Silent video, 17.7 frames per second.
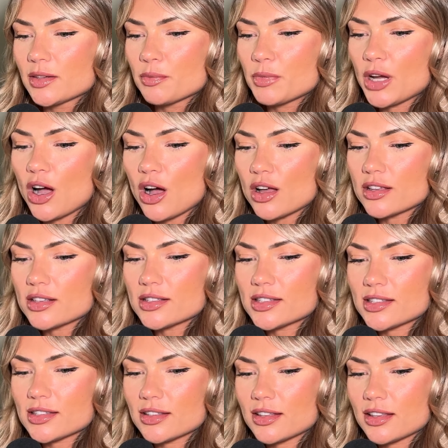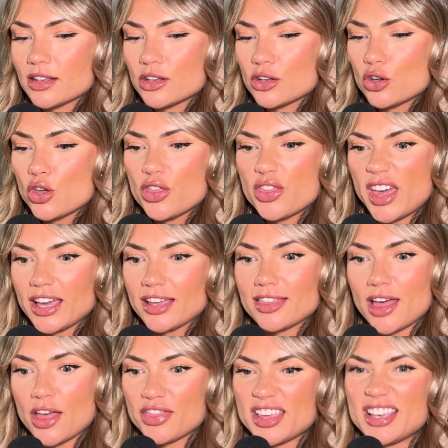because you think
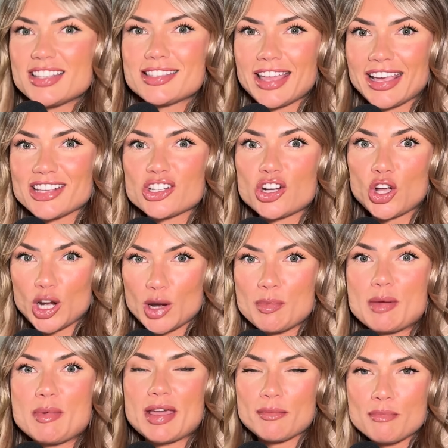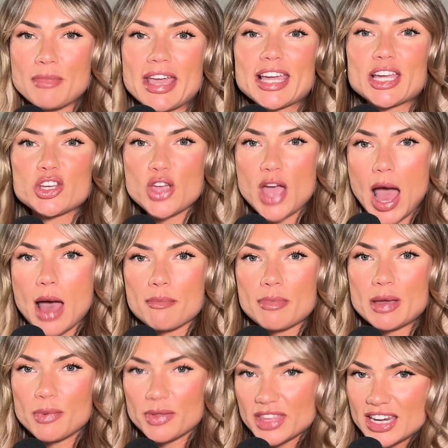that these things are going to be making you
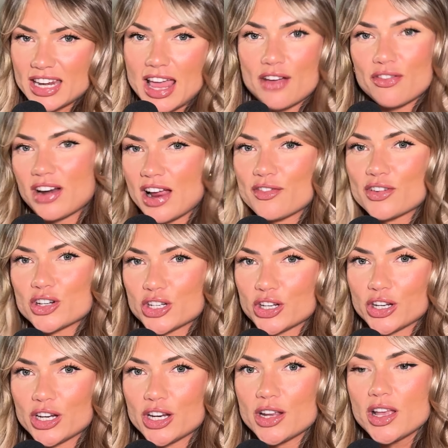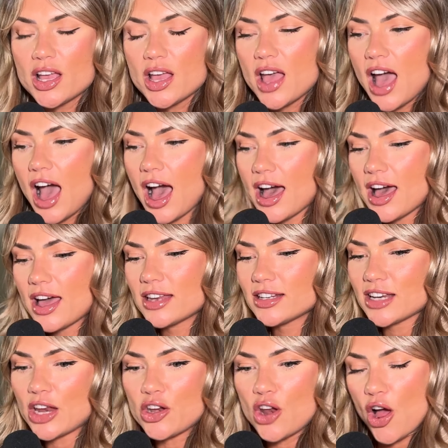happy, but they never ever do.
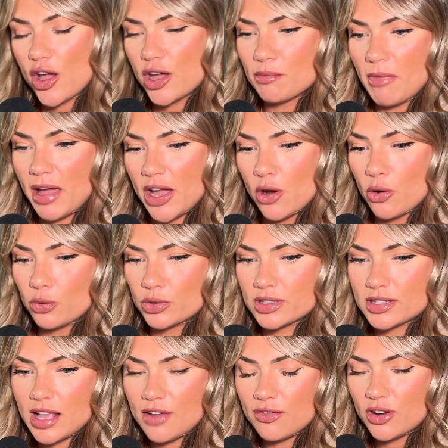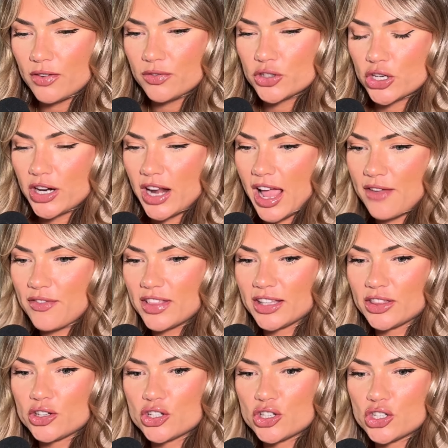And now in my own self-love journey, I feel
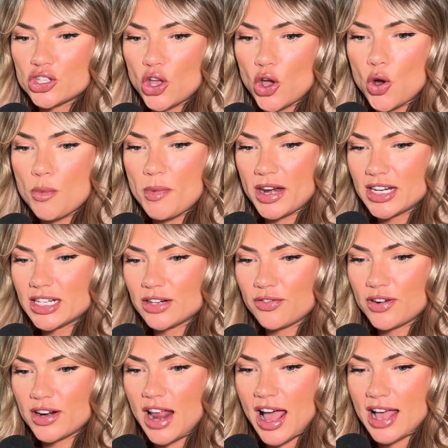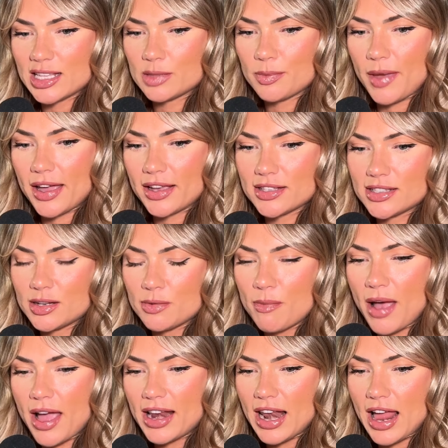like there's so many different aspects to
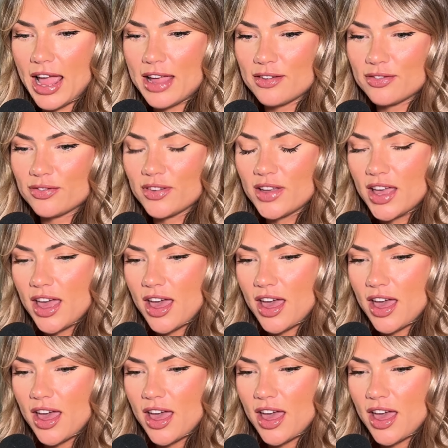my life